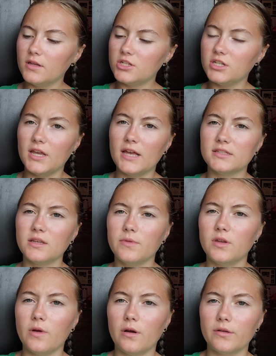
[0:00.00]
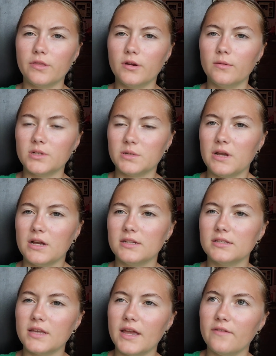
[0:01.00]
she has something wrong with her, which I'm not
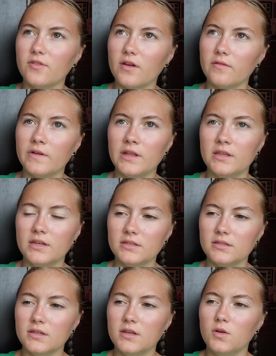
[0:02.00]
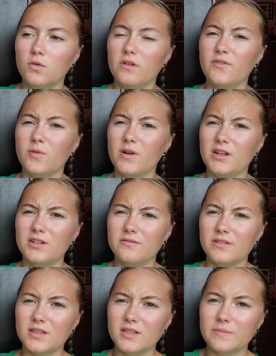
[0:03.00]
going to say if you haven't read this or if you're wanting to
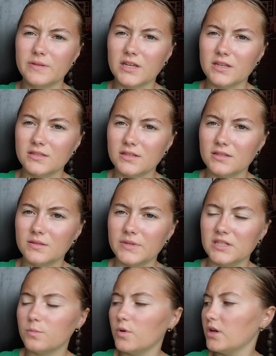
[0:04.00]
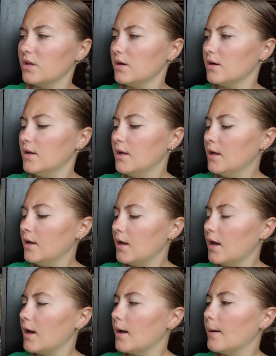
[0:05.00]
read this because it's a big spoiler.
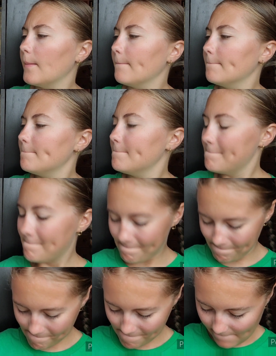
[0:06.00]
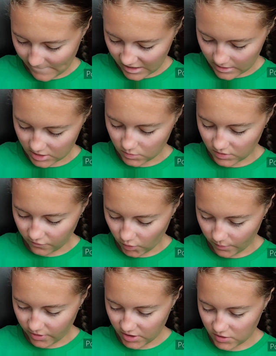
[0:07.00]
Um, this was
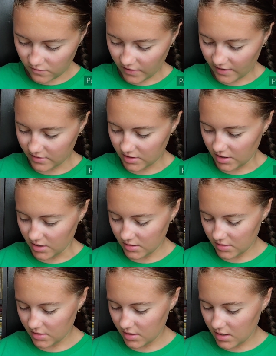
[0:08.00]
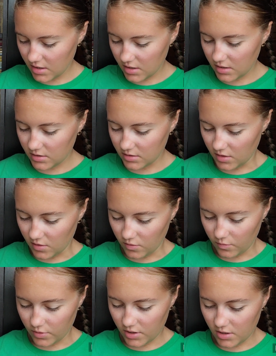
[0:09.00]
4.25 stars,
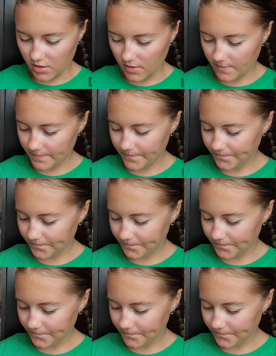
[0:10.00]
so pretty good.